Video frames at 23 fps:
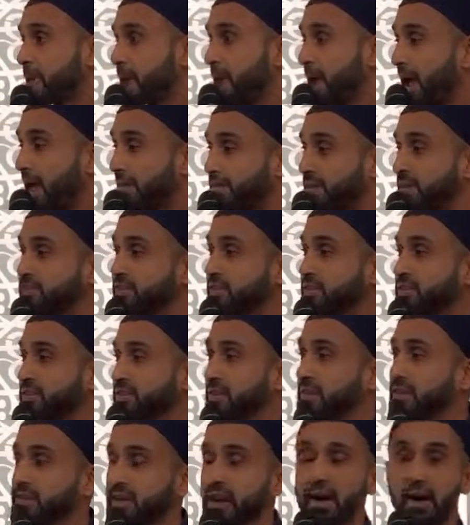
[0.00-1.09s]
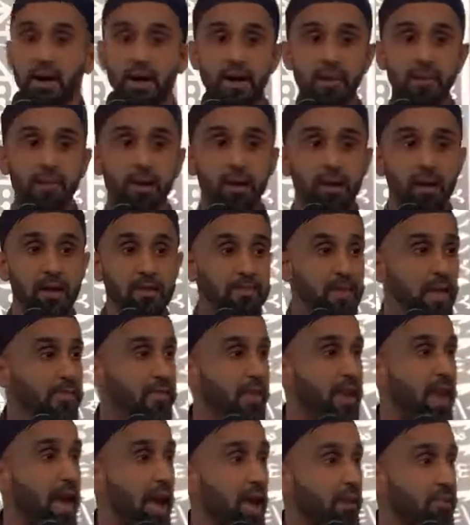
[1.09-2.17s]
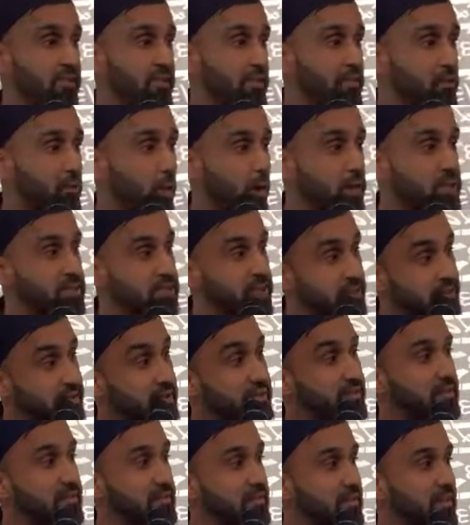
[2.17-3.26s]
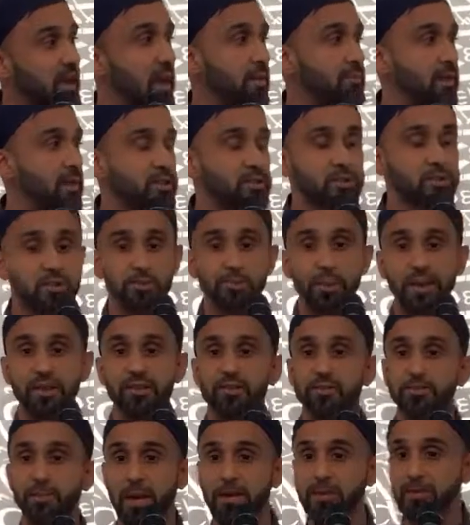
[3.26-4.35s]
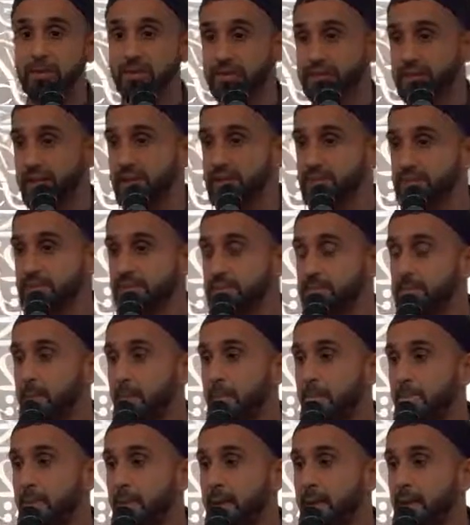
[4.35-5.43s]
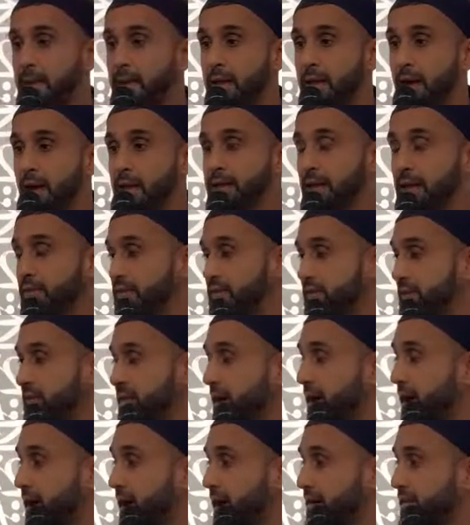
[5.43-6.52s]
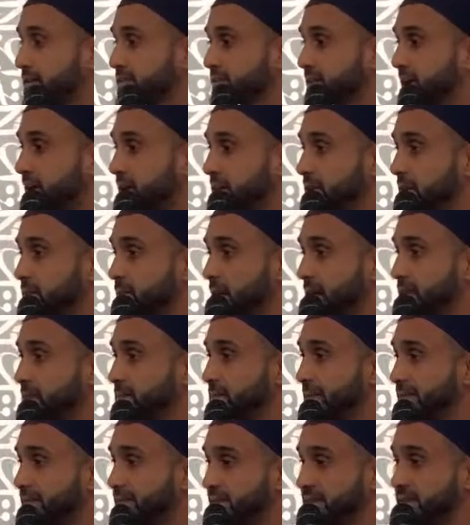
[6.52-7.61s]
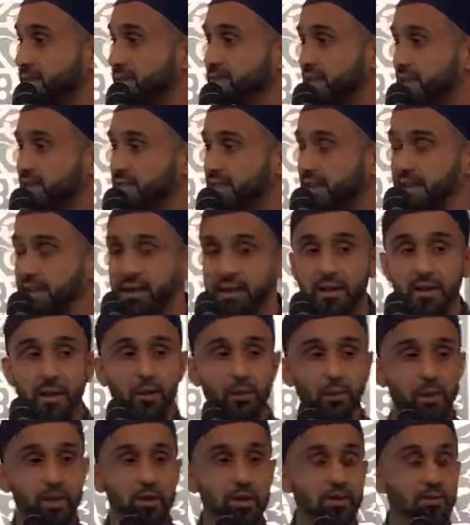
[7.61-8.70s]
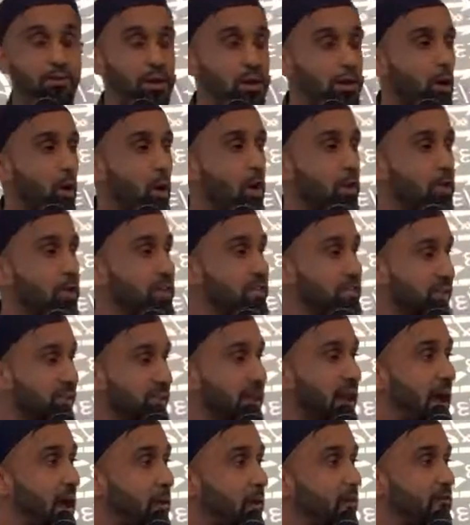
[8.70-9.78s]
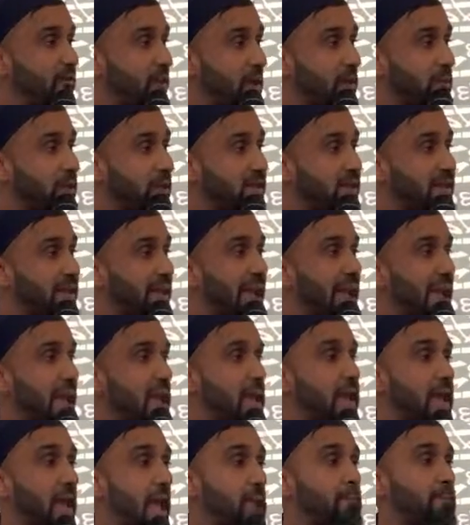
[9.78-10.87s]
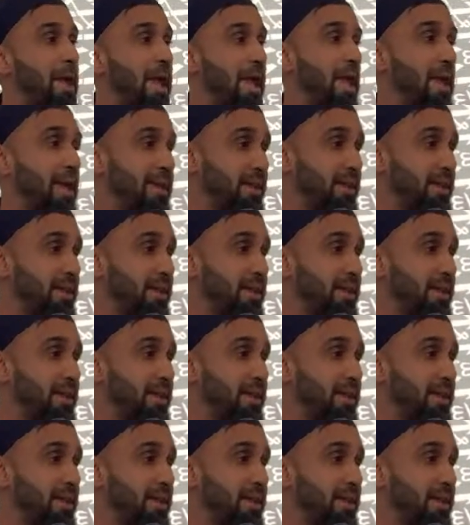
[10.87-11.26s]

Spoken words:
And this is their time that they ask this question, and this is the time that you should pay special attention. Another scholar, Ibrahim Hindi, he says that we call this in our family AMA,